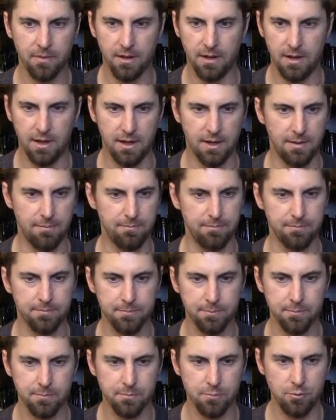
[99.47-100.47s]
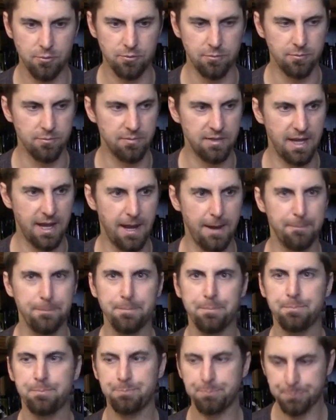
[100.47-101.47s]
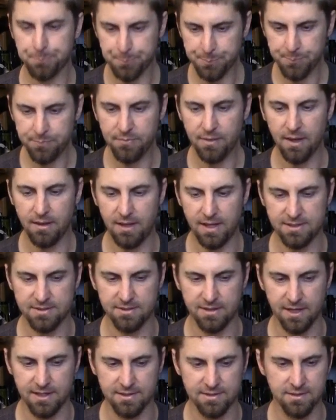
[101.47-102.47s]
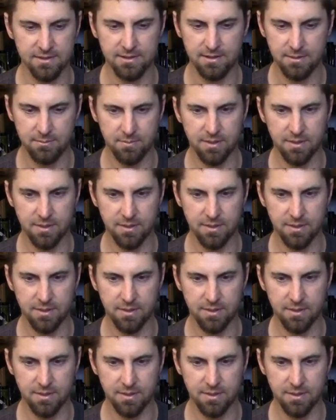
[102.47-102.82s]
Yeah, that's nice.